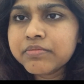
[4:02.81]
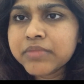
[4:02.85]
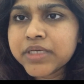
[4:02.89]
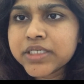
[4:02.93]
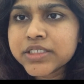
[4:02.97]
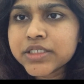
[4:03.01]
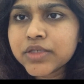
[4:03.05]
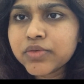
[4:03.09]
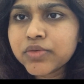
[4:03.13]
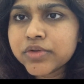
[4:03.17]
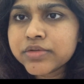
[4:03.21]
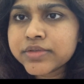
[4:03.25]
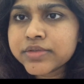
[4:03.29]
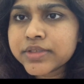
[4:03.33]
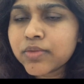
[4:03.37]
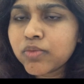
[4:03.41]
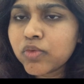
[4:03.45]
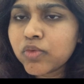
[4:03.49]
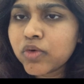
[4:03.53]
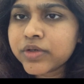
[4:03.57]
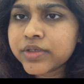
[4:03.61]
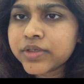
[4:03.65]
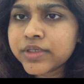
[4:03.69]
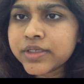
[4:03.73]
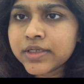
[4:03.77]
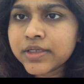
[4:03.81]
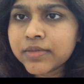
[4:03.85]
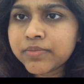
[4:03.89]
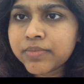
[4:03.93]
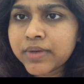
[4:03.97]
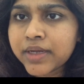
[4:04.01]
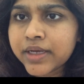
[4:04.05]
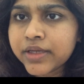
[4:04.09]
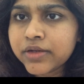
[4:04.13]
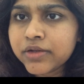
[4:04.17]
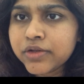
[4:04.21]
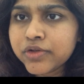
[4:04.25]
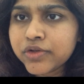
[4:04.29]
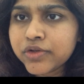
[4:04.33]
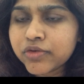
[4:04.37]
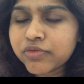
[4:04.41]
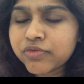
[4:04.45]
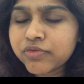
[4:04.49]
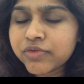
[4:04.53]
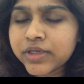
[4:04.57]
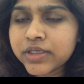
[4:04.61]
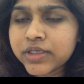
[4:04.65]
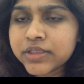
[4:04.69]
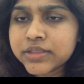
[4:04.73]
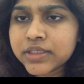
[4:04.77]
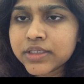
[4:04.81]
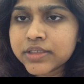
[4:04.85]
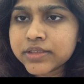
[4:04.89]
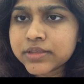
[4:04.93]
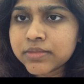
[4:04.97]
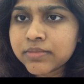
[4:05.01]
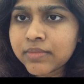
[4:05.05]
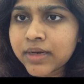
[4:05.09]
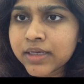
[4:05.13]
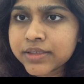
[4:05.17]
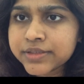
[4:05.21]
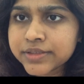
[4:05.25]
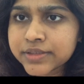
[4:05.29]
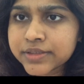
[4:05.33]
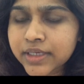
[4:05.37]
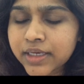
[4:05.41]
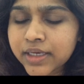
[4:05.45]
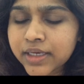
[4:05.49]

mix it with some water and apply it into your face as a mask,